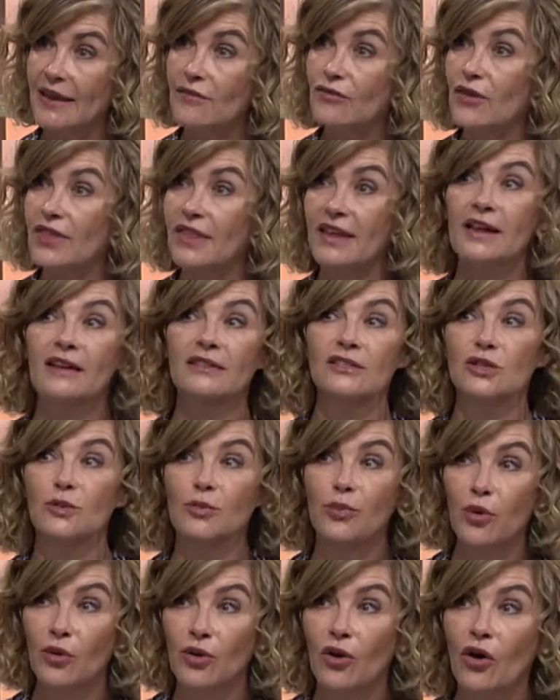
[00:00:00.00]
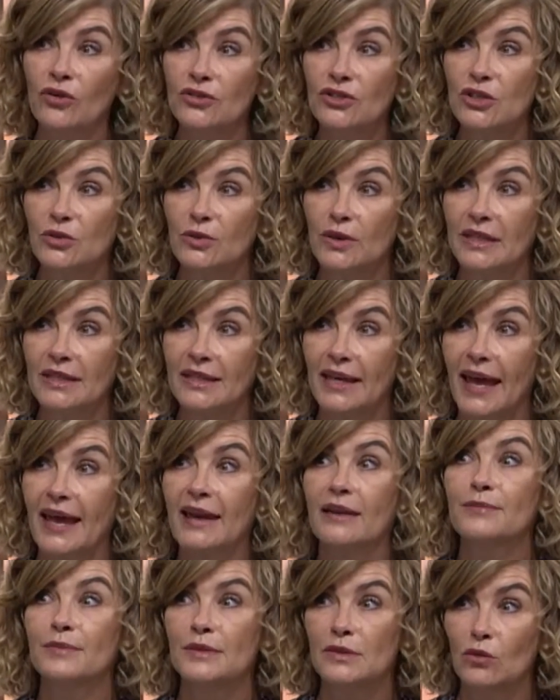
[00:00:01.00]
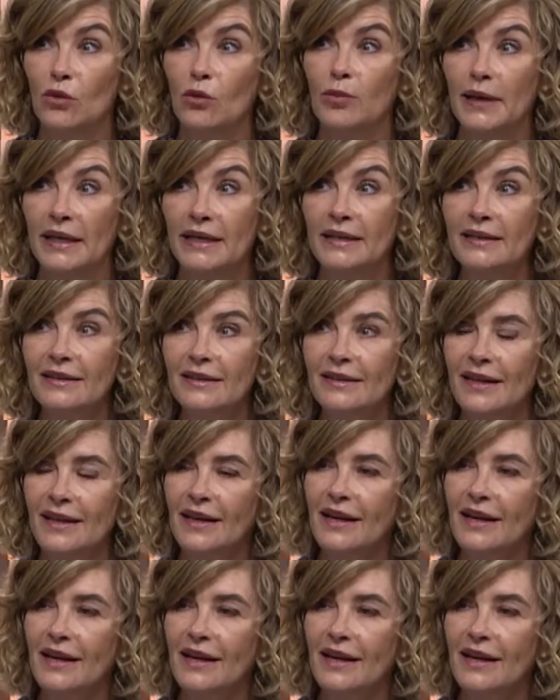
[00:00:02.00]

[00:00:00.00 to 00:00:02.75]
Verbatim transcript: everything else you put onto it can absorb in.